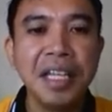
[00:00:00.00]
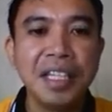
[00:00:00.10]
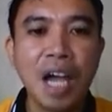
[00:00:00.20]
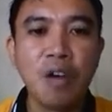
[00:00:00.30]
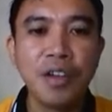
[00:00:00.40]

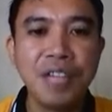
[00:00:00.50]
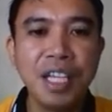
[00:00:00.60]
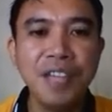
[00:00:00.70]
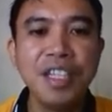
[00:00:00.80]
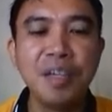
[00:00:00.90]
Now, if the
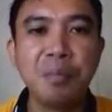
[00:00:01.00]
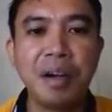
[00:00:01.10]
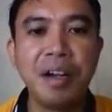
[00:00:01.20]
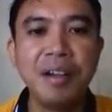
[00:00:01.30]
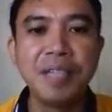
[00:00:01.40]
given
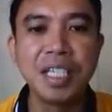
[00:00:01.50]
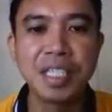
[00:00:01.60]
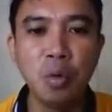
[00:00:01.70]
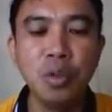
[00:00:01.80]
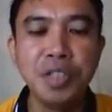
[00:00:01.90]
number is a
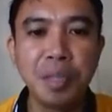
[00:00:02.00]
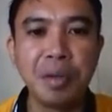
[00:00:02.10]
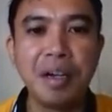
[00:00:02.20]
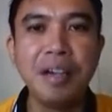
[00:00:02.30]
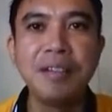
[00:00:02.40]
whole
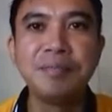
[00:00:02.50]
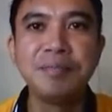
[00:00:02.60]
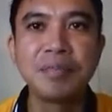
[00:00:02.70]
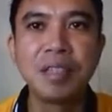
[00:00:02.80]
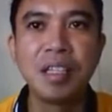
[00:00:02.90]
number
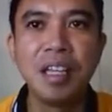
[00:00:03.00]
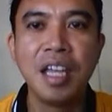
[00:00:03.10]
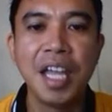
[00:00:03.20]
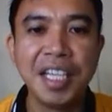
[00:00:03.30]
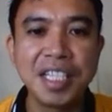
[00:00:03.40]

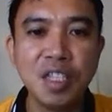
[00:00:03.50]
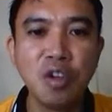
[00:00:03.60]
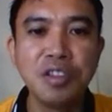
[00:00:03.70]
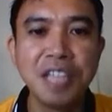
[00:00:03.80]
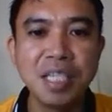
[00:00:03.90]
and has
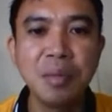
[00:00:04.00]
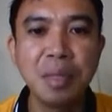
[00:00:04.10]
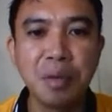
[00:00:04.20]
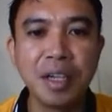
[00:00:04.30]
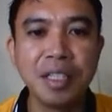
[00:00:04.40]
no decimal
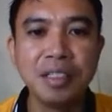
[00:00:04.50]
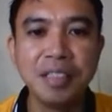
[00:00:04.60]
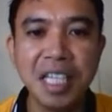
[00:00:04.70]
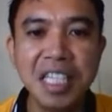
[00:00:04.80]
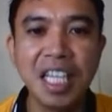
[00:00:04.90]
point
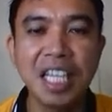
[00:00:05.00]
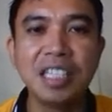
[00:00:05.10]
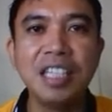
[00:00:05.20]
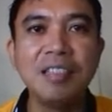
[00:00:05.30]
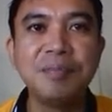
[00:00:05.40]
indicated,